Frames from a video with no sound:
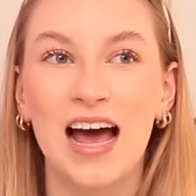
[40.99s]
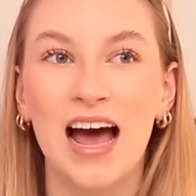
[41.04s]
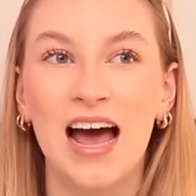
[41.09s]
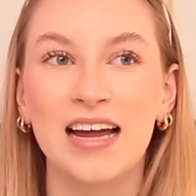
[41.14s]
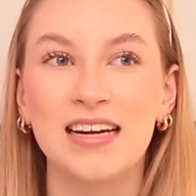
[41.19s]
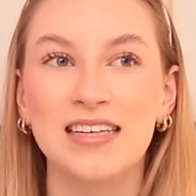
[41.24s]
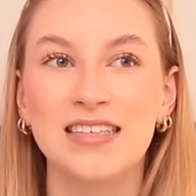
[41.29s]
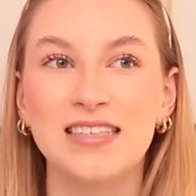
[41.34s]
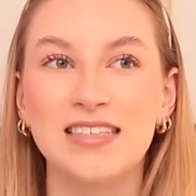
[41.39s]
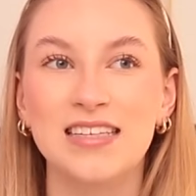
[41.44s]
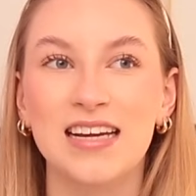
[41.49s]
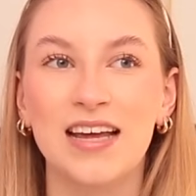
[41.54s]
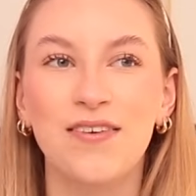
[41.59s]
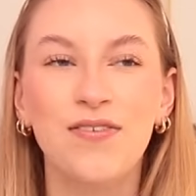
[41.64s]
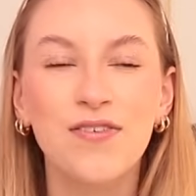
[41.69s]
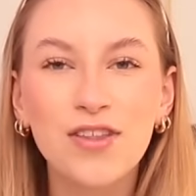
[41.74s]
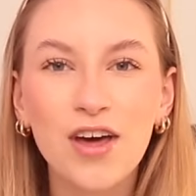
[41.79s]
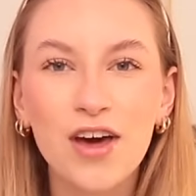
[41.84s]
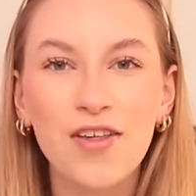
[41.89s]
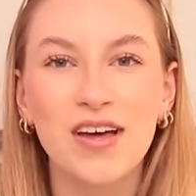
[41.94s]
And
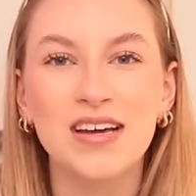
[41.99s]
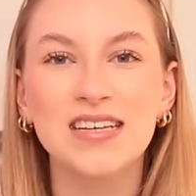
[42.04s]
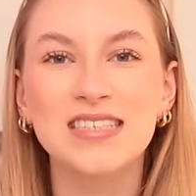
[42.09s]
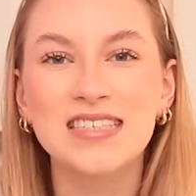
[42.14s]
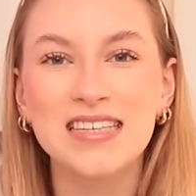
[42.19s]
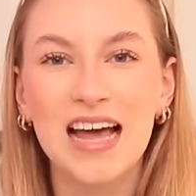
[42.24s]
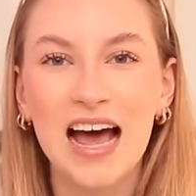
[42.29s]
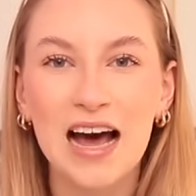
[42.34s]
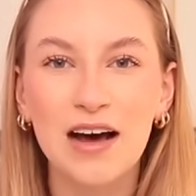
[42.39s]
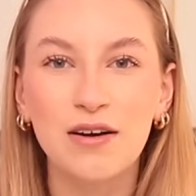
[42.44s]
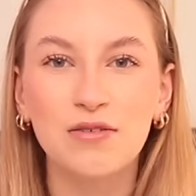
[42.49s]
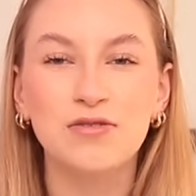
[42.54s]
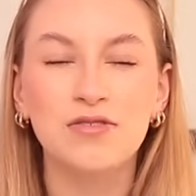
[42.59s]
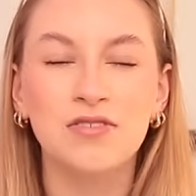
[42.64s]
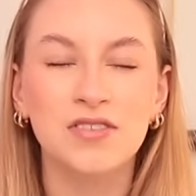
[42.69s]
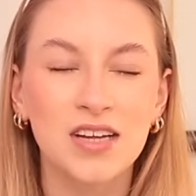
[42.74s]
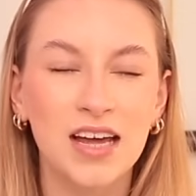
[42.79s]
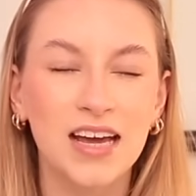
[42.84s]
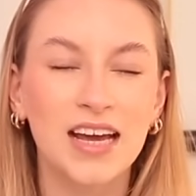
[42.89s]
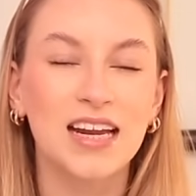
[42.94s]
even though that
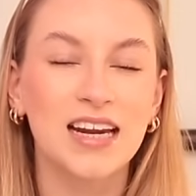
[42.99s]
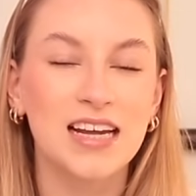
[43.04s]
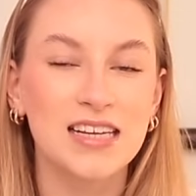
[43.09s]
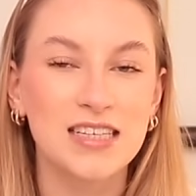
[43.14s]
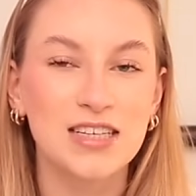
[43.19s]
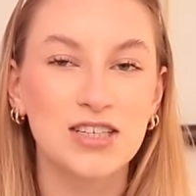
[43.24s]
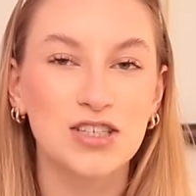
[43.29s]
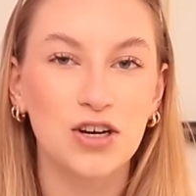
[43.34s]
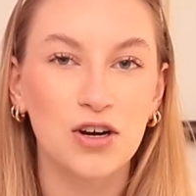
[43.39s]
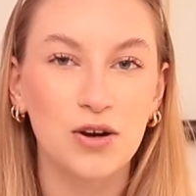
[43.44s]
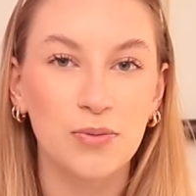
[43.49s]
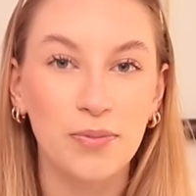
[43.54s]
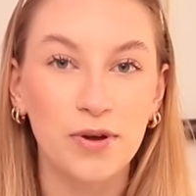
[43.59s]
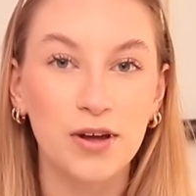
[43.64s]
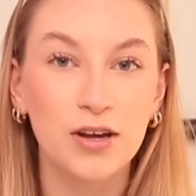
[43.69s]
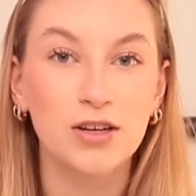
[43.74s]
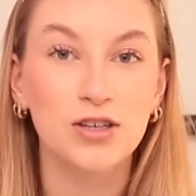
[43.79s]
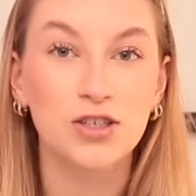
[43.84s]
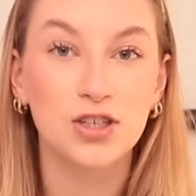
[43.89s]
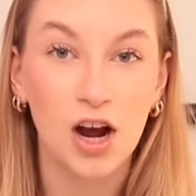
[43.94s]
sounds like an easy job,
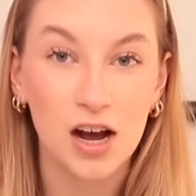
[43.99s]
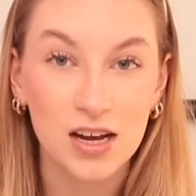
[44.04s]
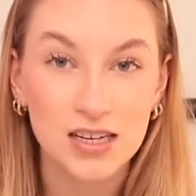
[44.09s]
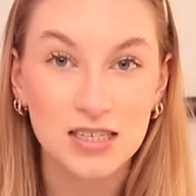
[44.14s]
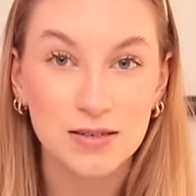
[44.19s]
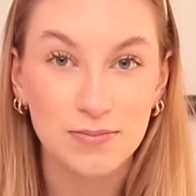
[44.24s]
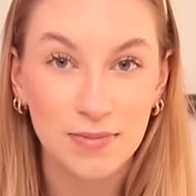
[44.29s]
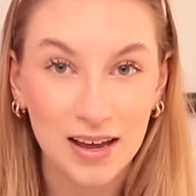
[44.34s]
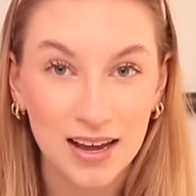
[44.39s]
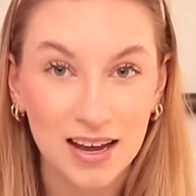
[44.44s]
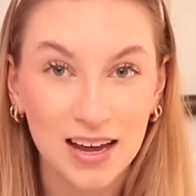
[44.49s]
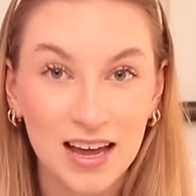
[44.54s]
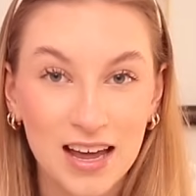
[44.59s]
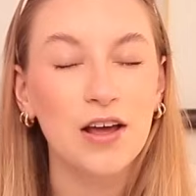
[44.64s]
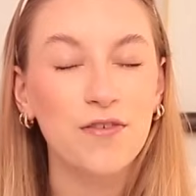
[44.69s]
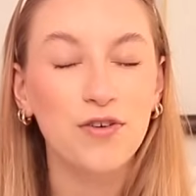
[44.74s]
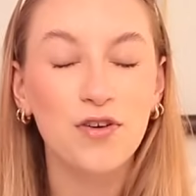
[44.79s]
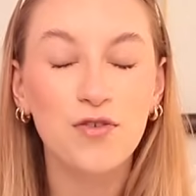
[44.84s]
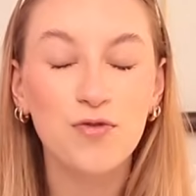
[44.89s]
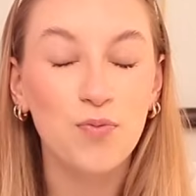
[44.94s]
trust me,
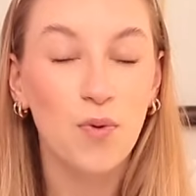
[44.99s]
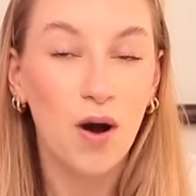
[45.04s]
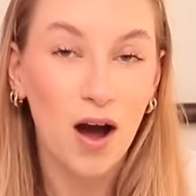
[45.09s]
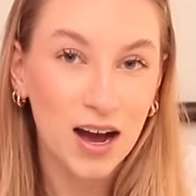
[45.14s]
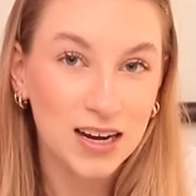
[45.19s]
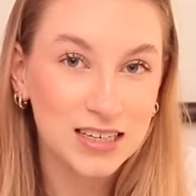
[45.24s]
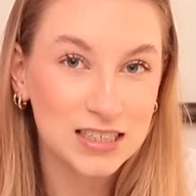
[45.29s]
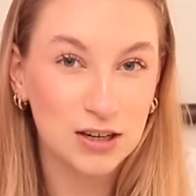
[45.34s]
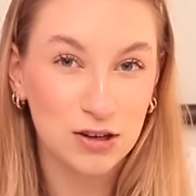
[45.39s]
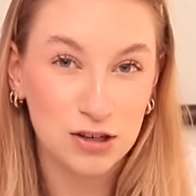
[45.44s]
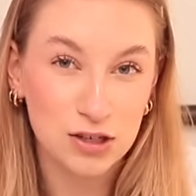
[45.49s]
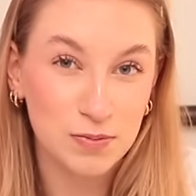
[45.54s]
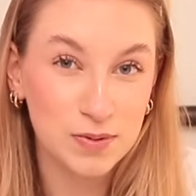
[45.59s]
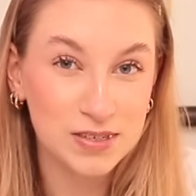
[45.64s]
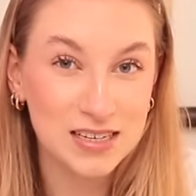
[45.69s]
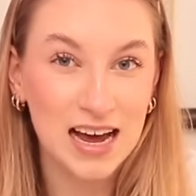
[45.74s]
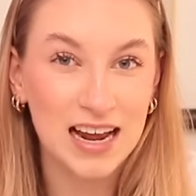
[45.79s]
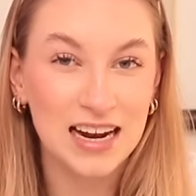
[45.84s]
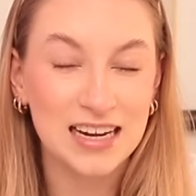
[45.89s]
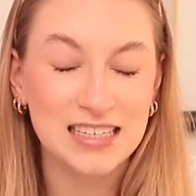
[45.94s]
if you've worked in
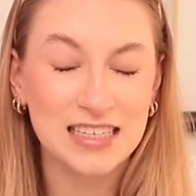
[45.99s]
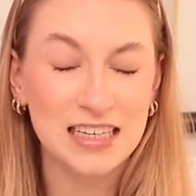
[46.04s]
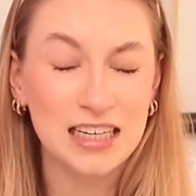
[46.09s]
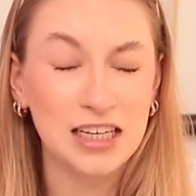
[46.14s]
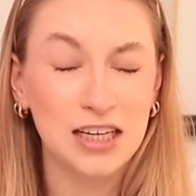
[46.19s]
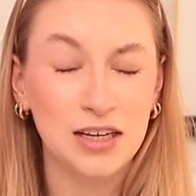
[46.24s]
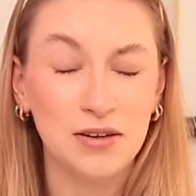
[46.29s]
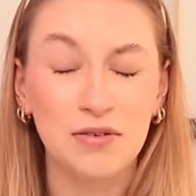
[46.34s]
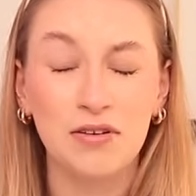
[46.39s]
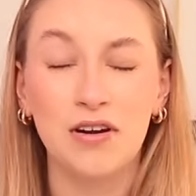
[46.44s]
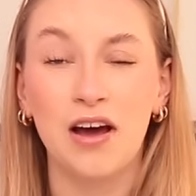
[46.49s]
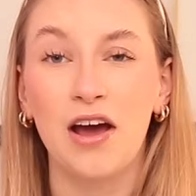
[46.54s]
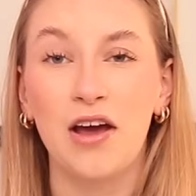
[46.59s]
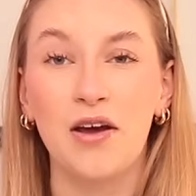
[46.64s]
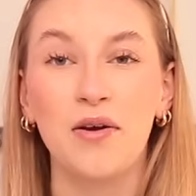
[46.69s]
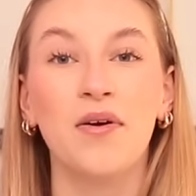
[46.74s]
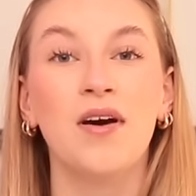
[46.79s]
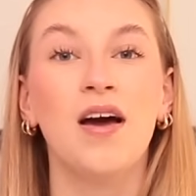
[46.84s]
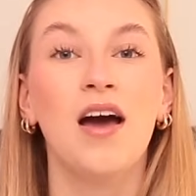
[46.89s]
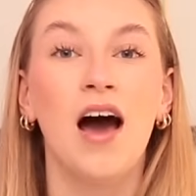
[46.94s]
hospitality, you
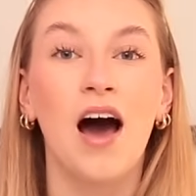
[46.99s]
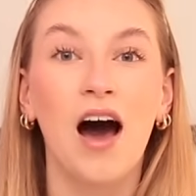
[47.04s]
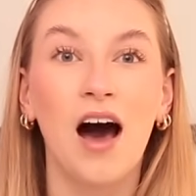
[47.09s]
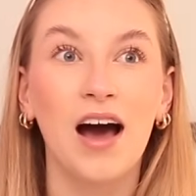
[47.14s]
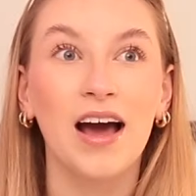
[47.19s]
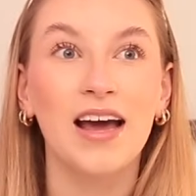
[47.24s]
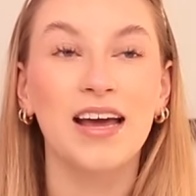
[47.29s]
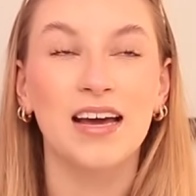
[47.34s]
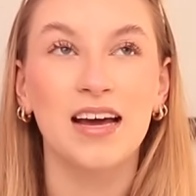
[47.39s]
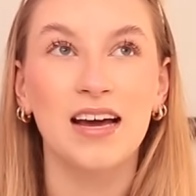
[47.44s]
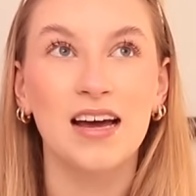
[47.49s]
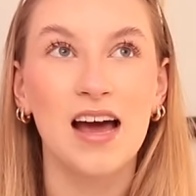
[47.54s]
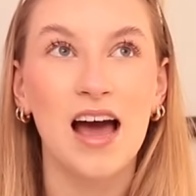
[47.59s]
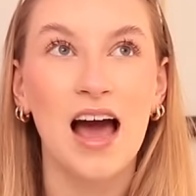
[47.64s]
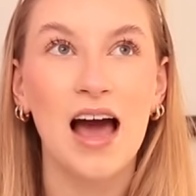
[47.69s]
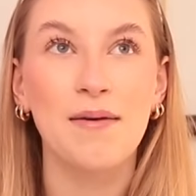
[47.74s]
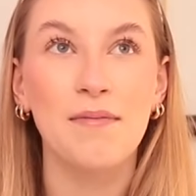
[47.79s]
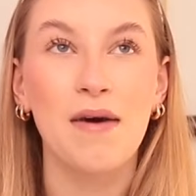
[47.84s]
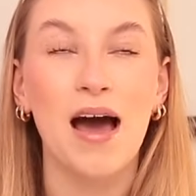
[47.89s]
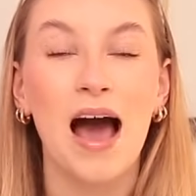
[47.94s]
know I
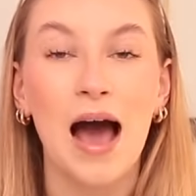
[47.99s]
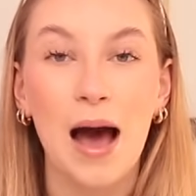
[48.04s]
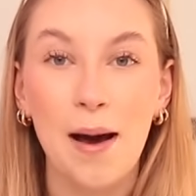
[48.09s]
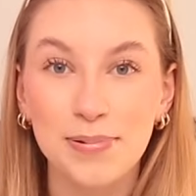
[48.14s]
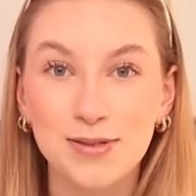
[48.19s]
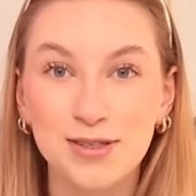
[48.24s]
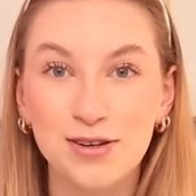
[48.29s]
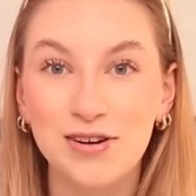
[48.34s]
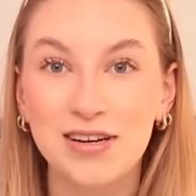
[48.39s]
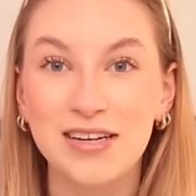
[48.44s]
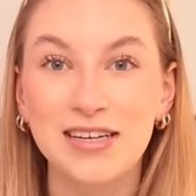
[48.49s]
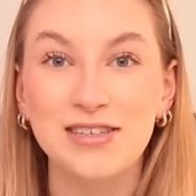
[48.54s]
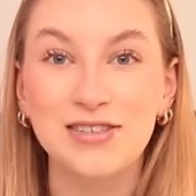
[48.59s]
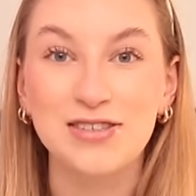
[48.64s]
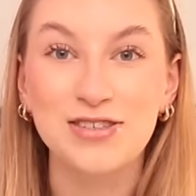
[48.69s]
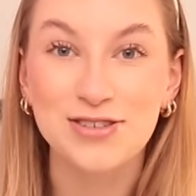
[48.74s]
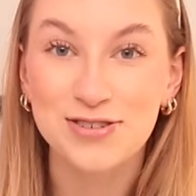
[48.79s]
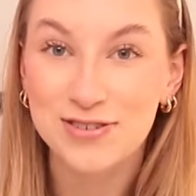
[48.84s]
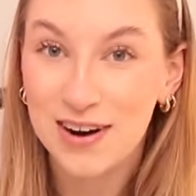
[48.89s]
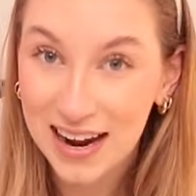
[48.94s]
am absolutely
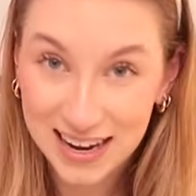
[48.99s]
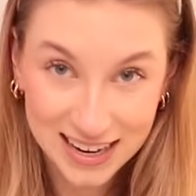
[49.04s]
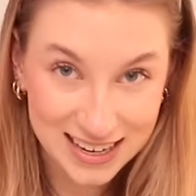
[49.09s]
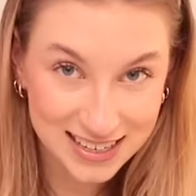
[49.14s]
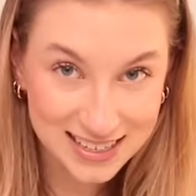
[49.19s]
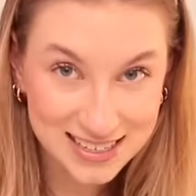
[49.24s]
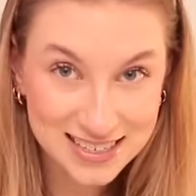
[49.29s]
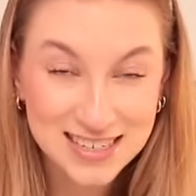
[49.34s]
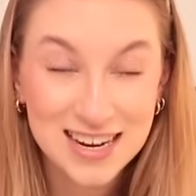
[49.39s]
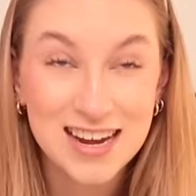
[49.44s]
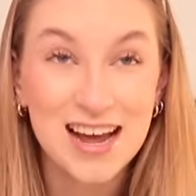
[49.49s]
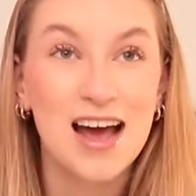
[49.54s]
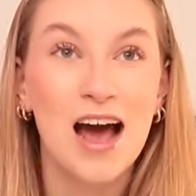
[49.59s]
drained.